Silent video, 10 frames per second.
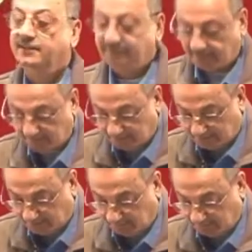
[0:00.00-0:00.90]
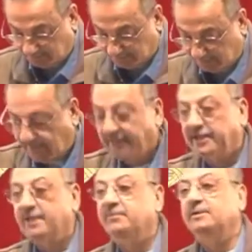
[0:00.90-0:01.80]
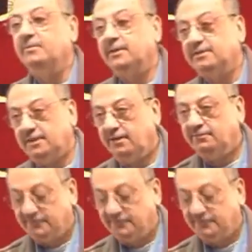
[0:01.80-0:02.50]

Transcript: In the month of, I came in the month of